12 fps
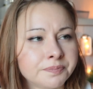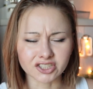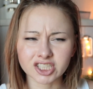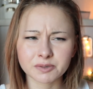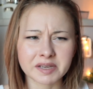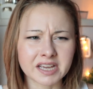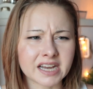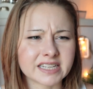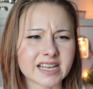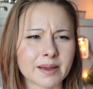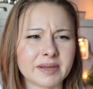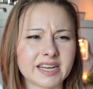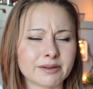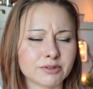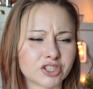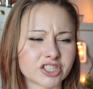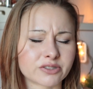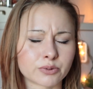Just because, it was
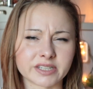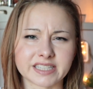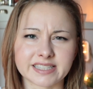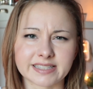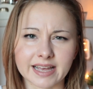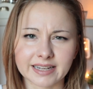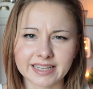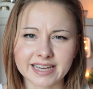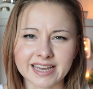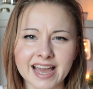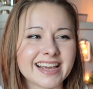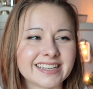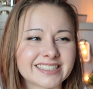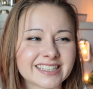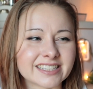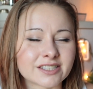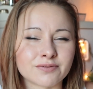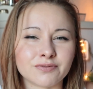just sort of settling into
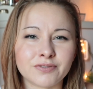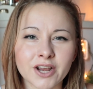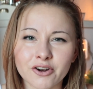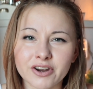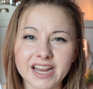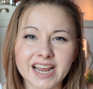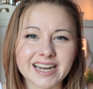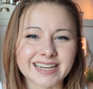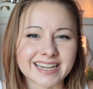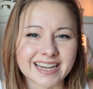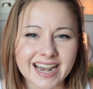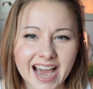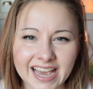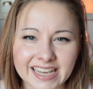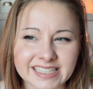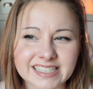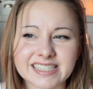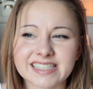this very
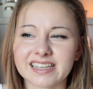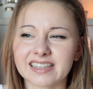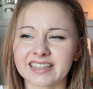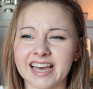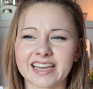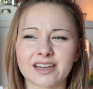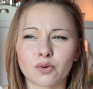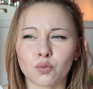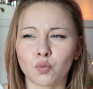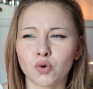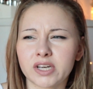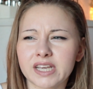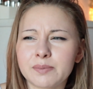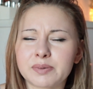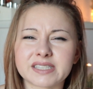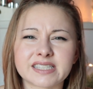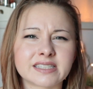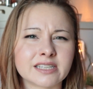nice, woody
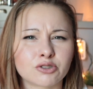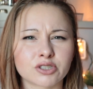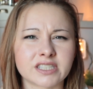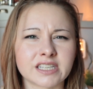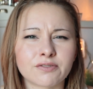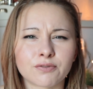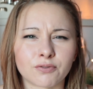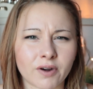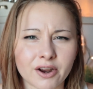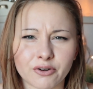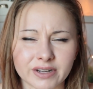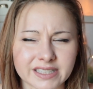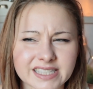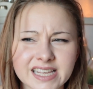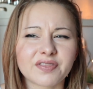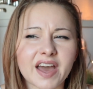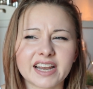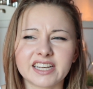but citrusy fragrance
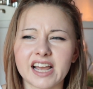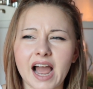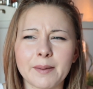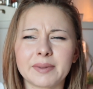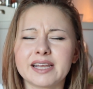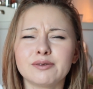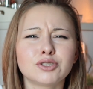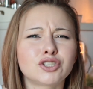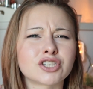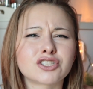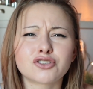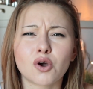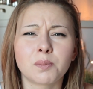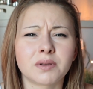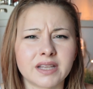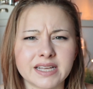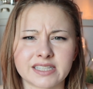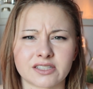that, it was just so
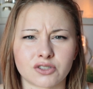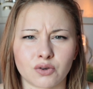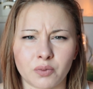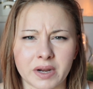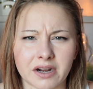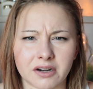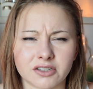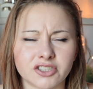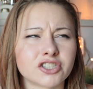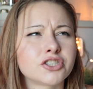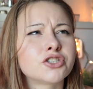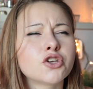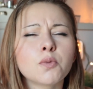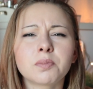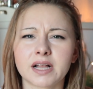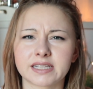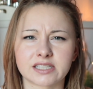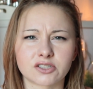pleasant to wear. Just so
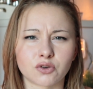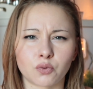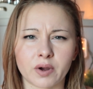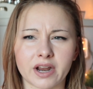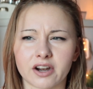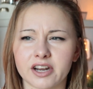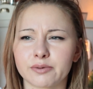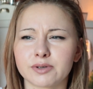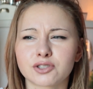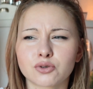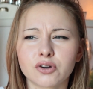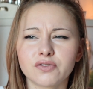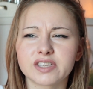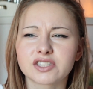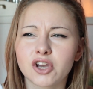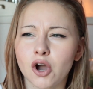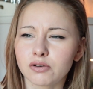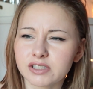pleasant to wear. It was sort of this
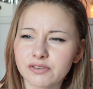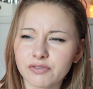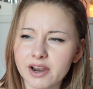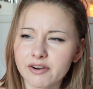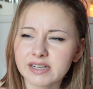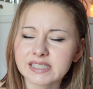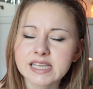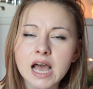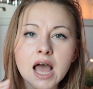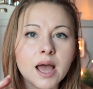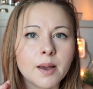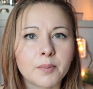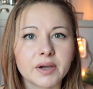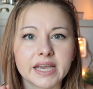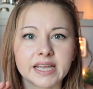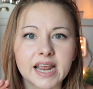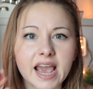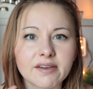cozy fragrance, but
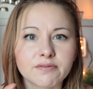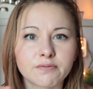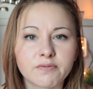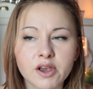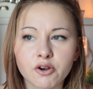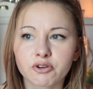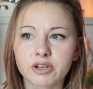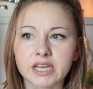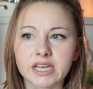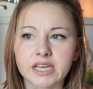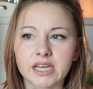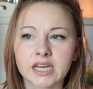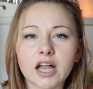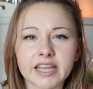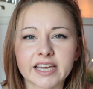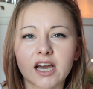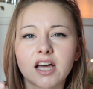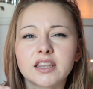in a very,
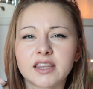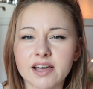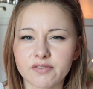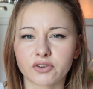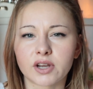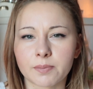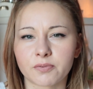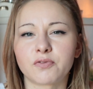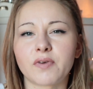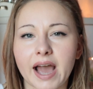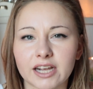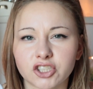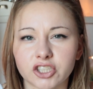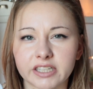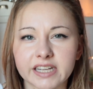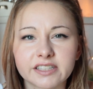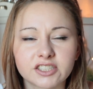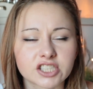leveled up fashion.
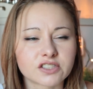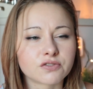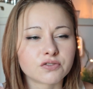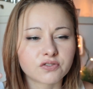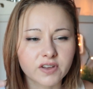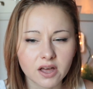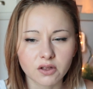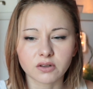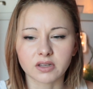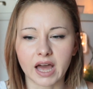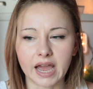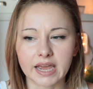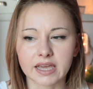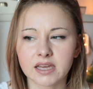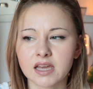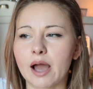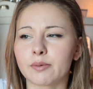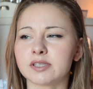It just felt
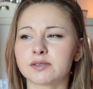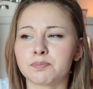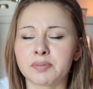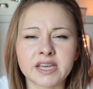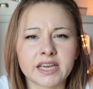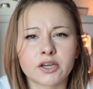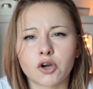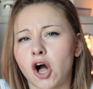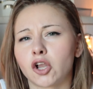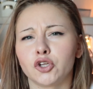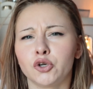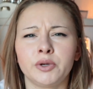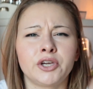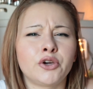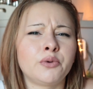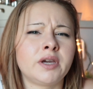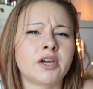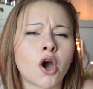like I was being all ooey
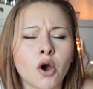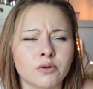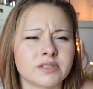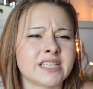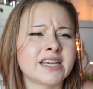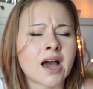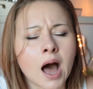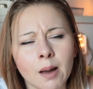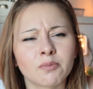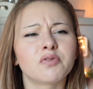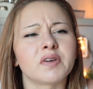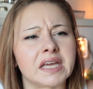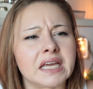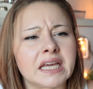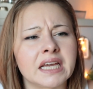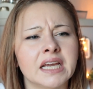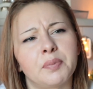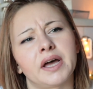gooey, cozy,
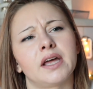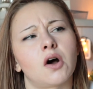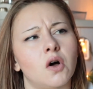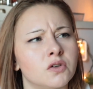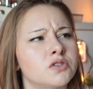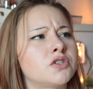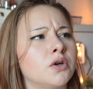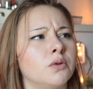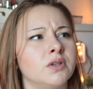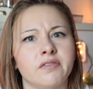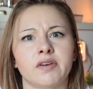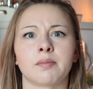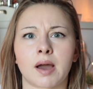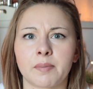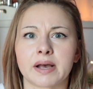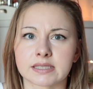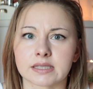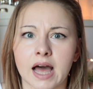comfy, but also living my
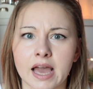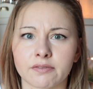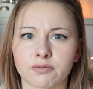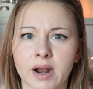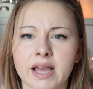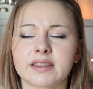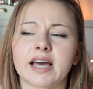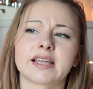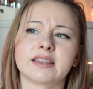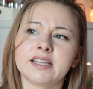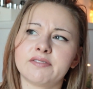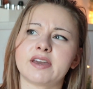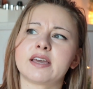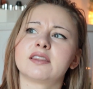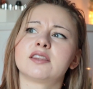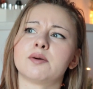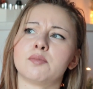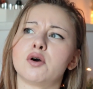best life, right?
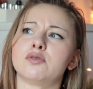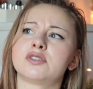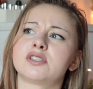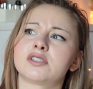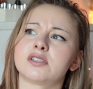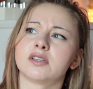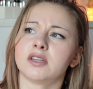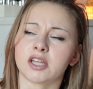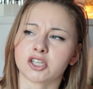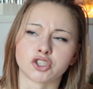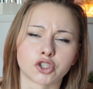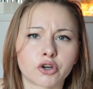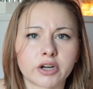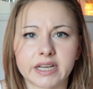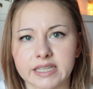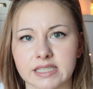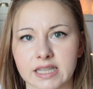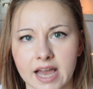Living the most
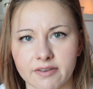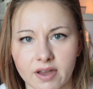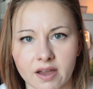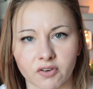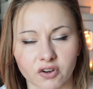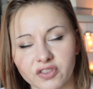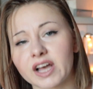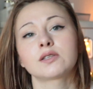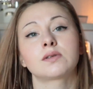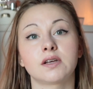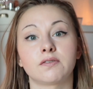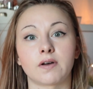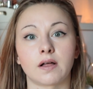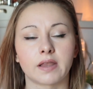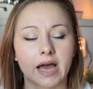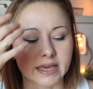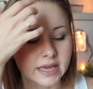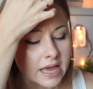luxurious life ever. That's what it felt
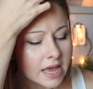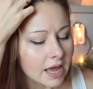like.